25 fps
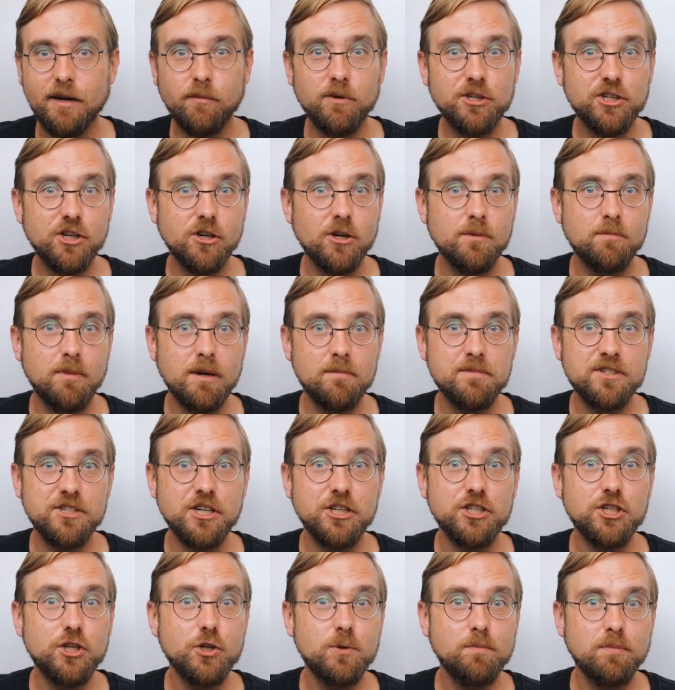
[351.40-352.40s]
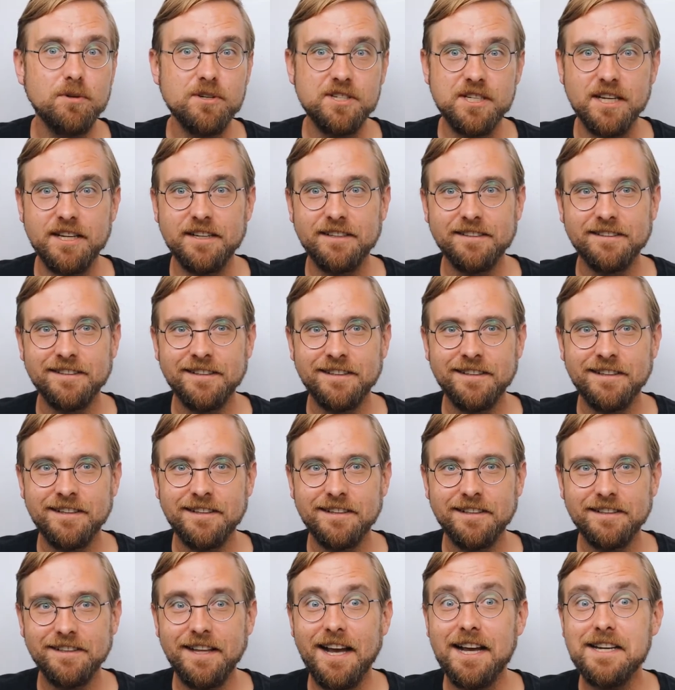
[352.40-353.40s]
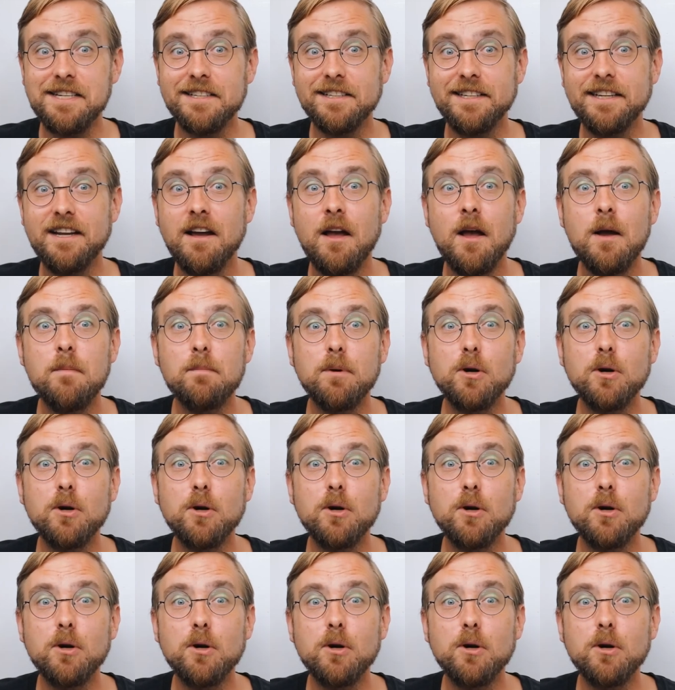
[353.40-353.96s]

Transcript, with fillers: that return bumps to 2%. Lastly,